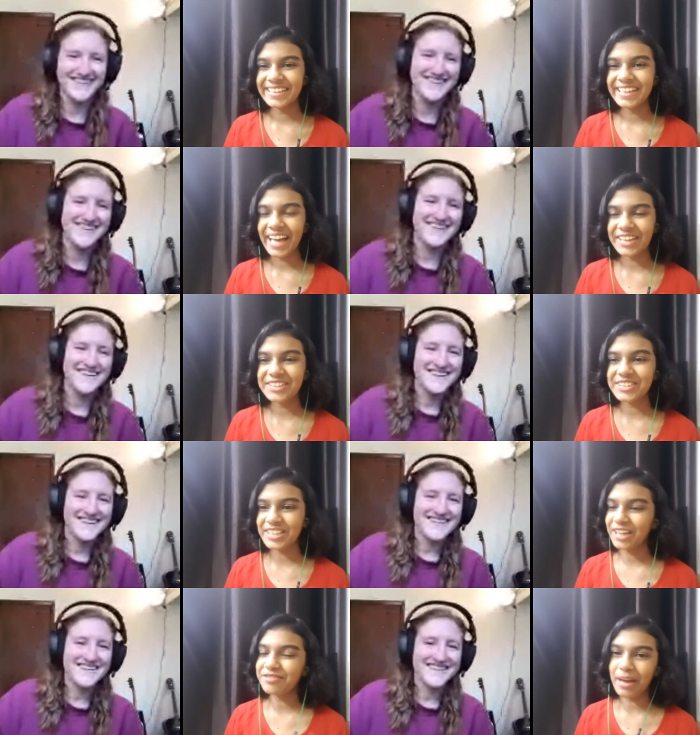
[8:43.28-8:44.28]
Speaker 1: I also
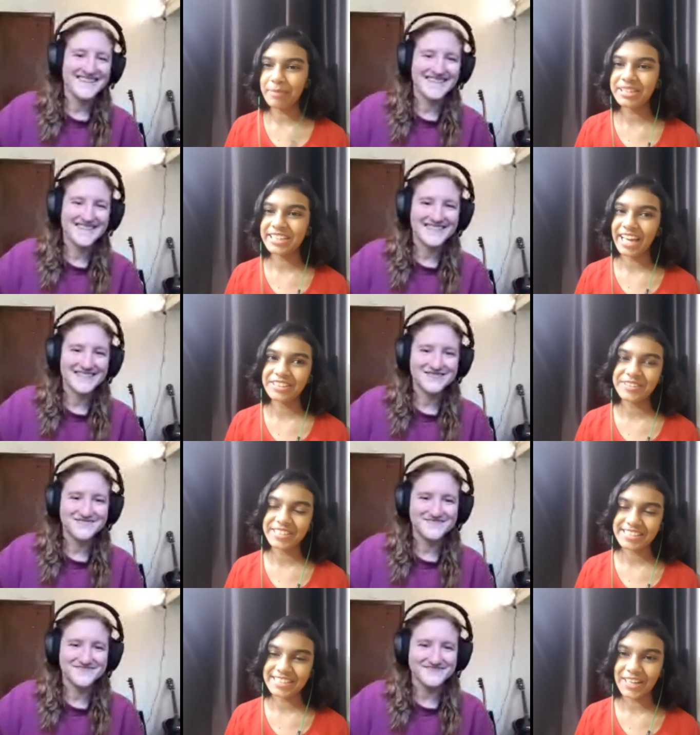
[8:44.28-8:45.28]
love family
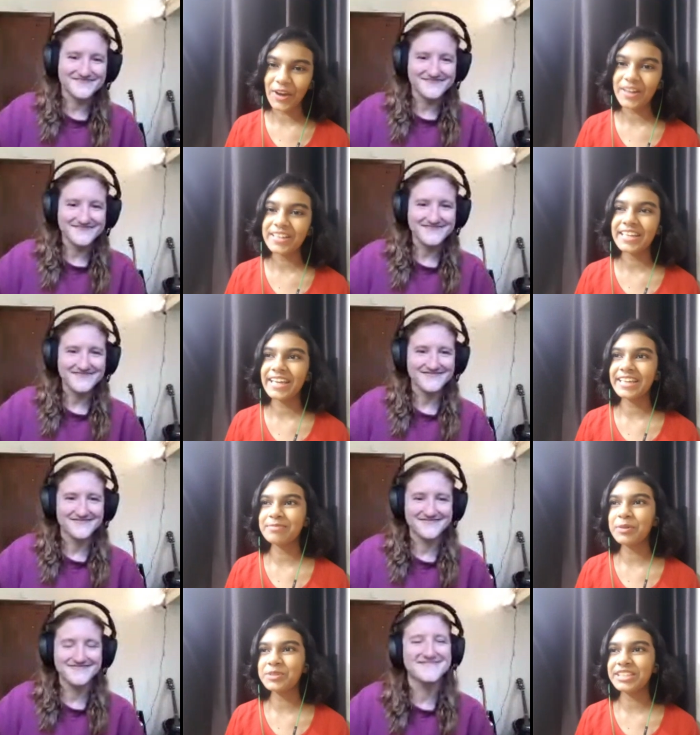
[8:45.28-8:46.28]
gatherings a lot,
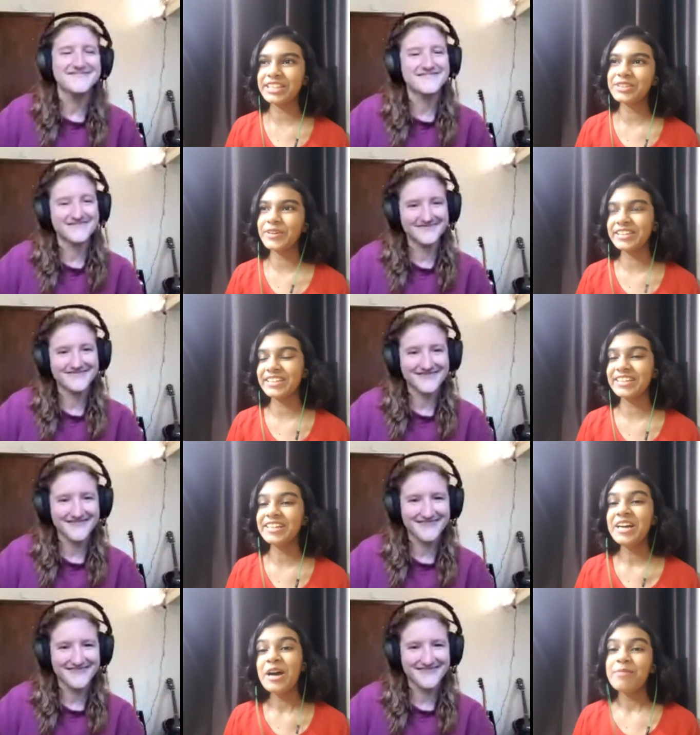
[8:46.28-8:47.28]
like mostly during
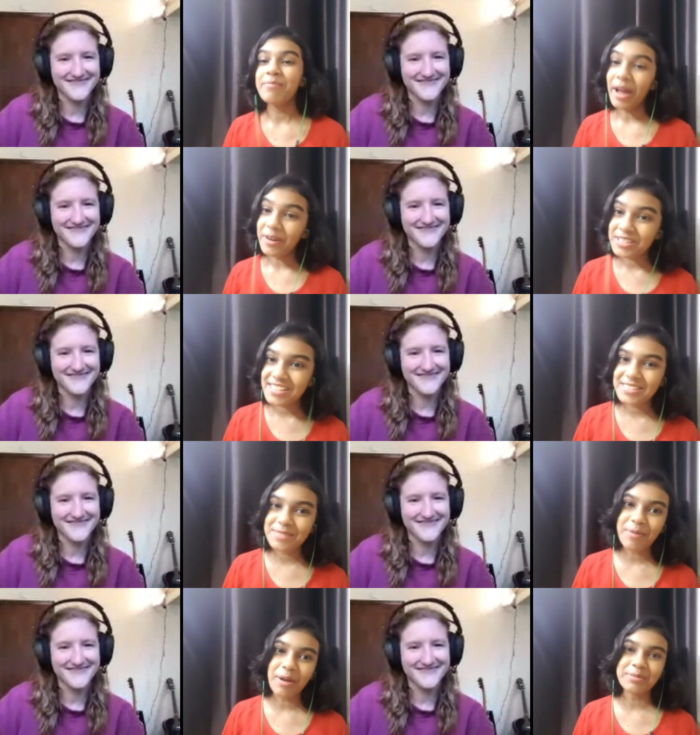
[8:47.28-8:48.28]
the
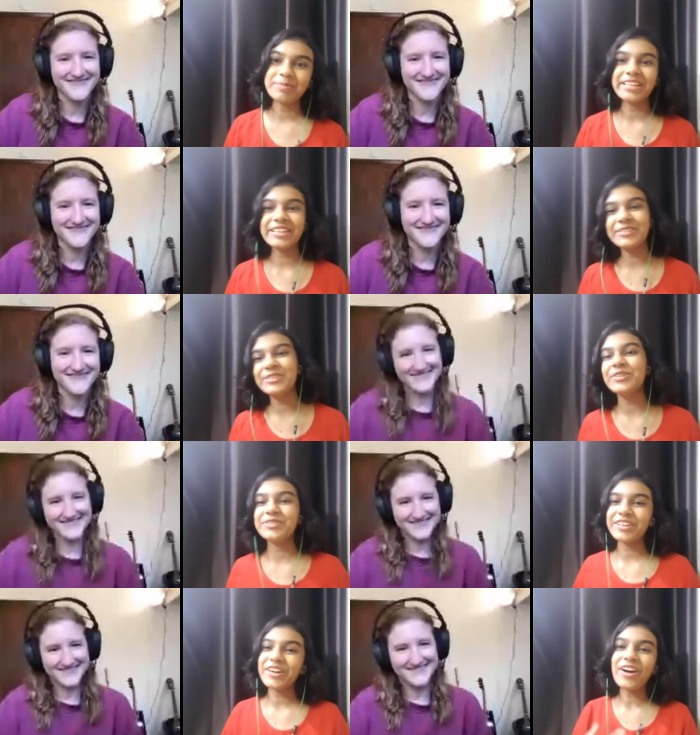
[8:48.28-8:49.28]
marriages, probably. You
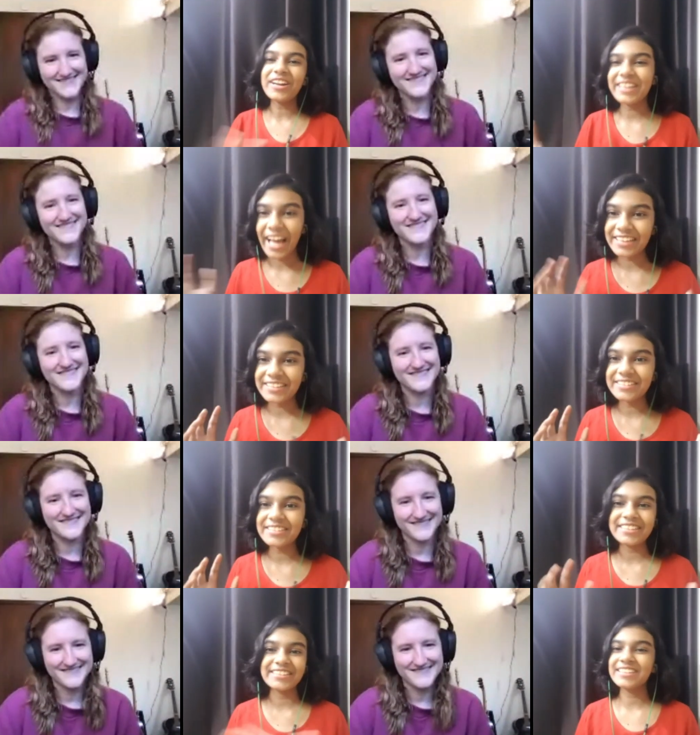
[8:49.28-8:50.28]
know, we all
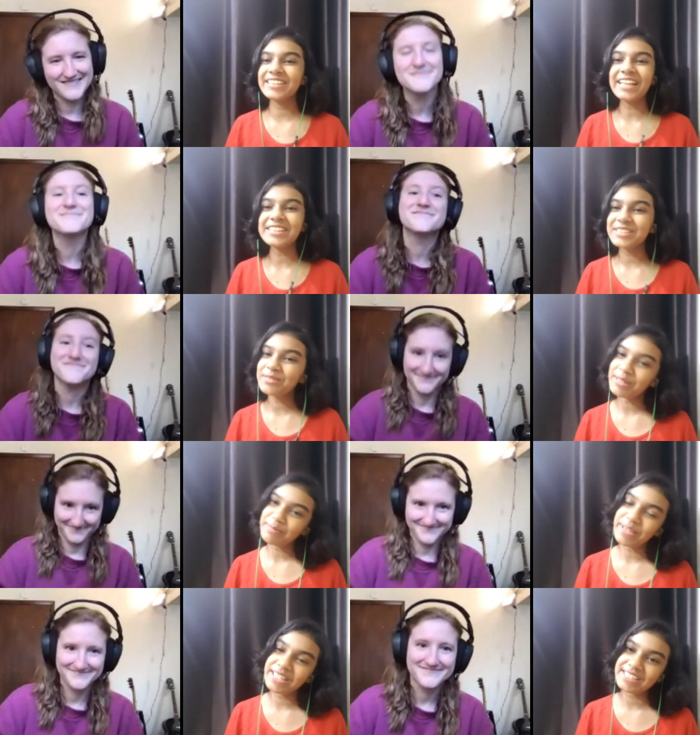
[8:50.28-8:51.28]
gather, and that's so
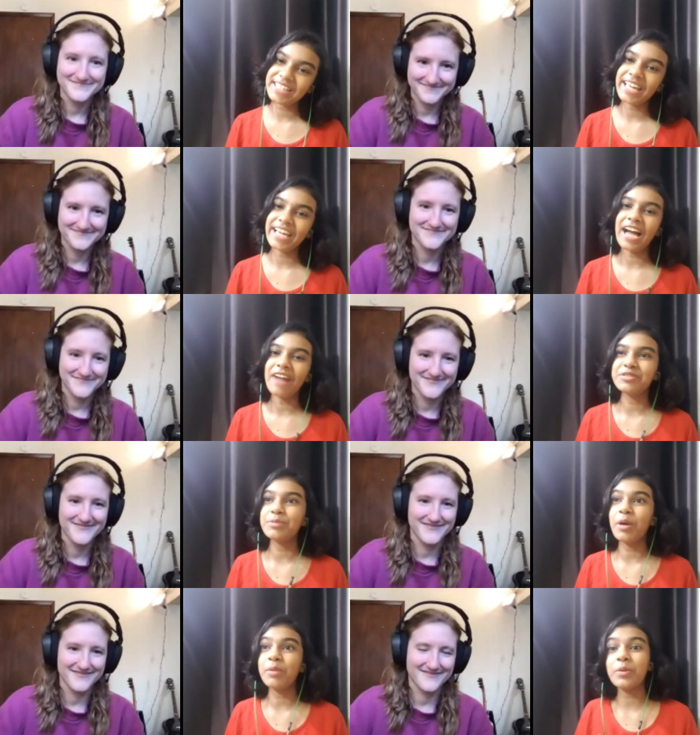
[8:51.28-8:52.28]
amazing. Like,
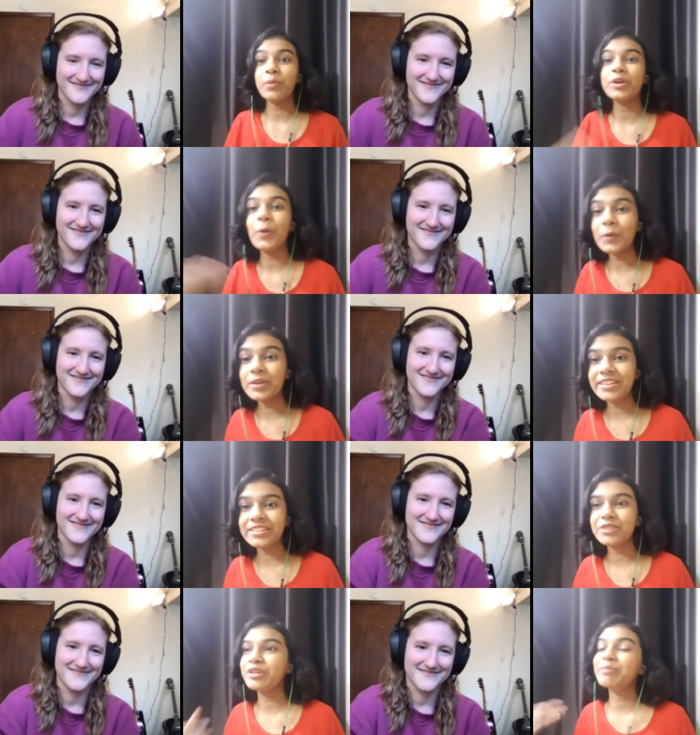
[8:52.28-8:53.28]
after probably one whole
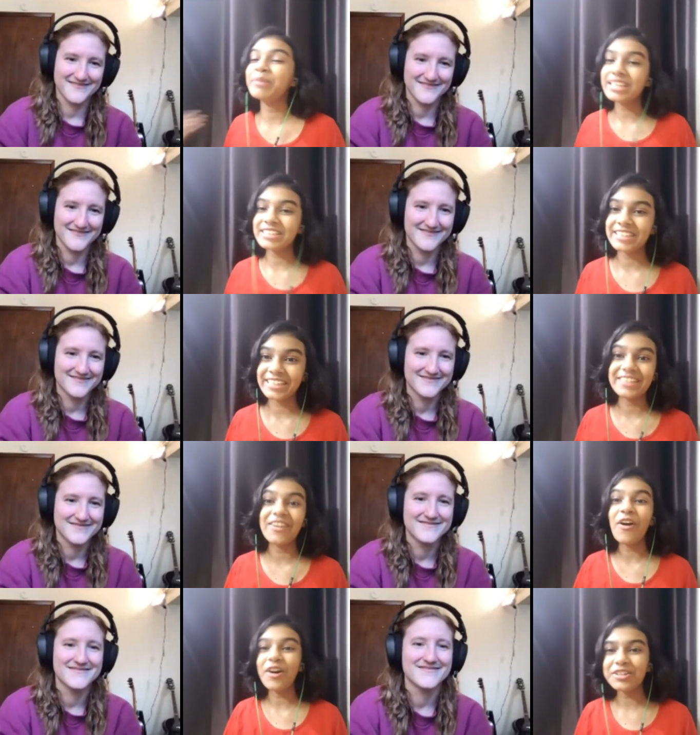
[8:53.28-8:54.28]
year, we meet again,
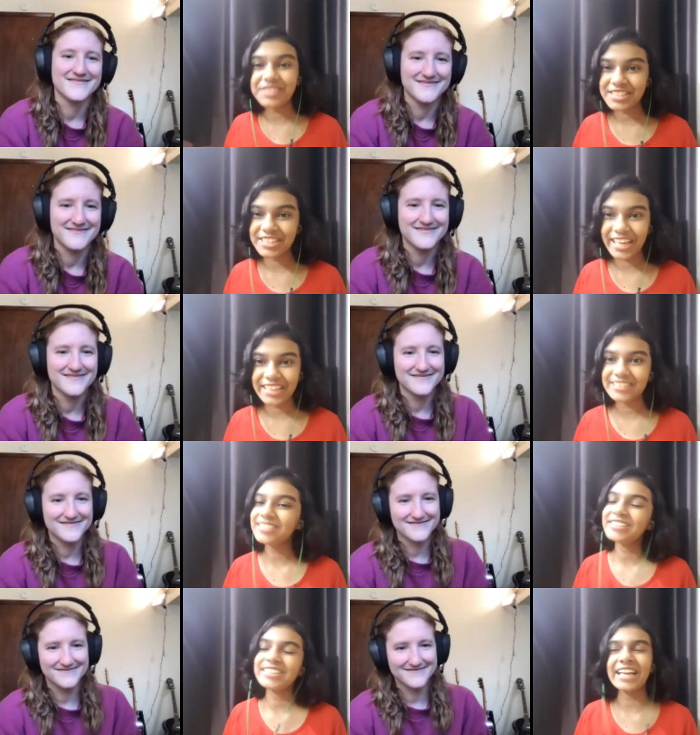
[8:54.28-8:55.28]
all of us
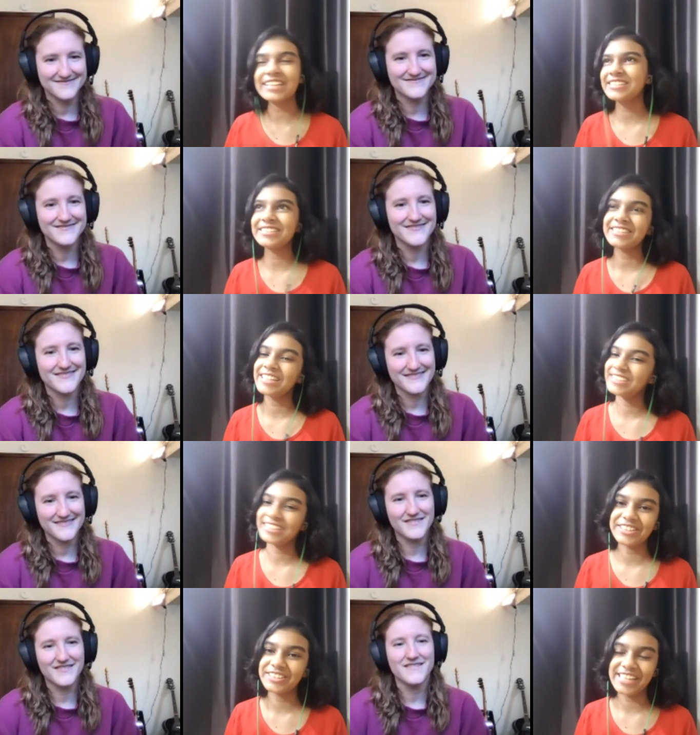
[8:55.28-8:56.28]
together. That's such
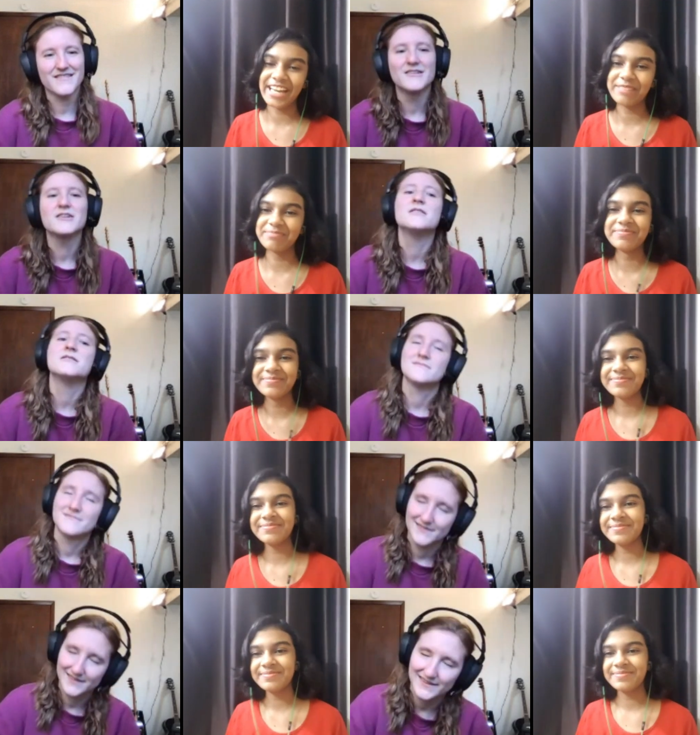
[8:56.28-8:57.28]
a good time.
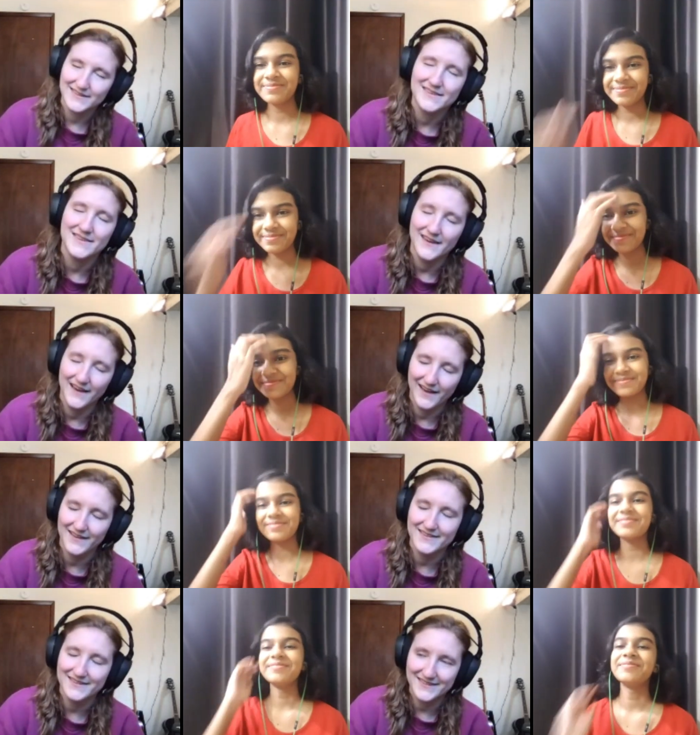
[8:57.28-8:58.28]

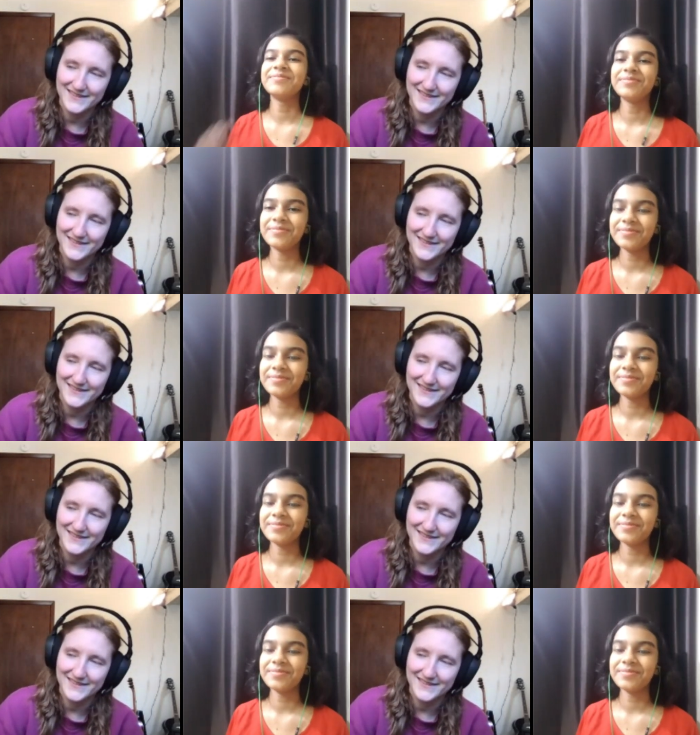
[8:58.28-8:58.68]
Speaker 2: Yes, yes,